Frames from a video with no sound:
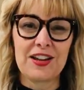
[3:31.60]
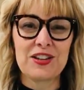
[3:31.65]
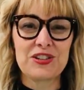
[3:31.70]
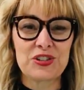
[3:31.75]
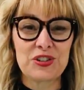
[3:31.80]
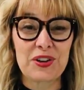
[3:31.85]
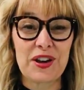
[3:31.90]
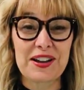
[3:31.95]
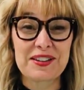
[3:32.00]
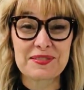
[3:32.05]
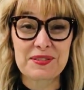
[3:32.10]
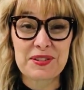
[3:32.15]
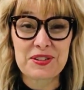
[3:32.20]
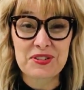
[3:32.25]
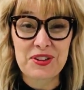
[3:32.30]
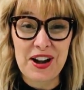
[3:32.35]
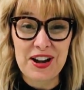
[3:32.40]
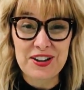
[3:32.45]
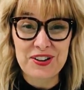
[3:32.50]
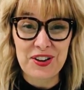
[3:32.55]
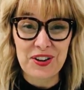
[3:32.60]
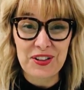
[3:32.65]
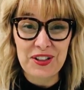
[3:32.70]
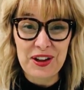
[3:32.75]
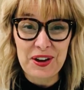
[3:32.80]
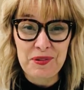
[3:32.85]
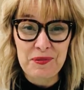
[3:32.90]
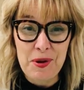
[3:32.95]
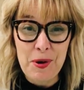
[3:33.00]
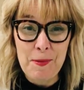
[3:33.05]
Do you guys want to try to talk
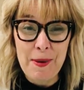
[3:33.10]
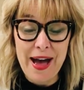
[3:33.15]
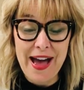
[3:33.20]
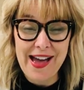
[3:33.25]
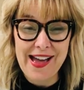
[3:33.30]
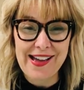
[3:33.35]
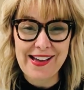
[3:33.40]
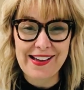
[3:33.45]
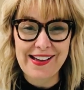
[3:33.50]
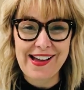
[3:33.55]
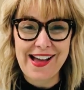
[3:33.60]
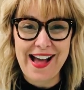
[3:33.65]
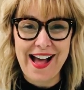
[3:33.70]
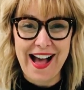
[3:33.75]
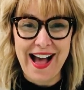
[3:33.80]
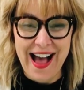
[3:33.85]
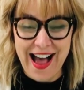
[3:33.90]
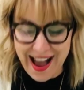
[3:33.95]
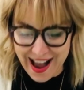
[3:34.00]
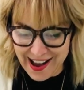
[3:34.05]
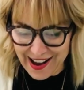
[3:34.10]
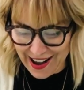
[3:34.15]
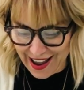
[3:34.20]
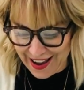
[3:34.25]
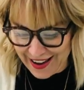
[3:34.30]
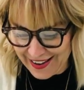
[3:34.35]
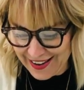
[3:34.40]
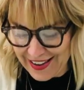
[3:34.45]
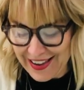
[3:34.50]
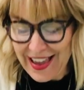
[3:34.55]
like a robot?
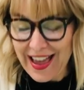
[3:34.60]
Okay.